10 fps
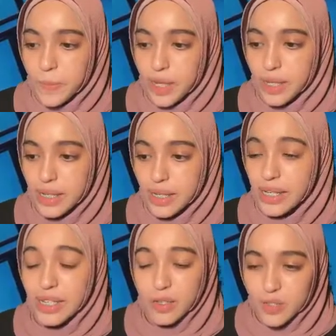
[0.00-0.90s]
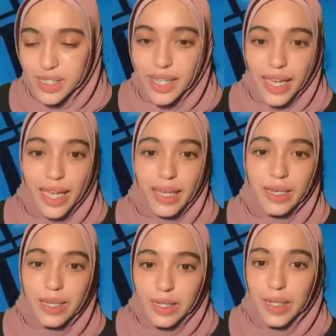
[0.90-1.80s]
the user
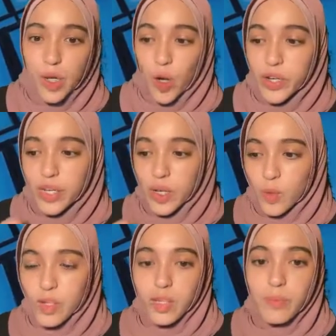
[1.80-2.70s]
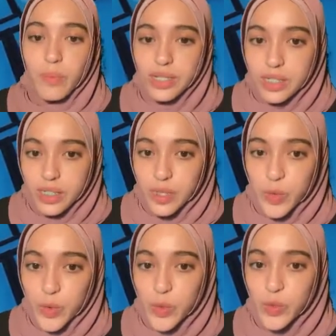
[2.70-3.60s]
can click on the download button
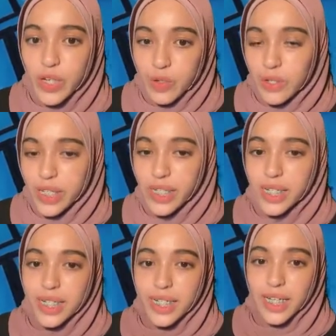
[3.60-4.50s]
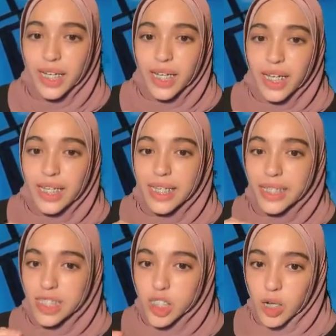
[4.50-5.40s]
to download
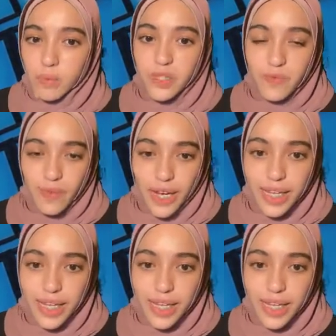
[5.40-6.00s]
the jobs file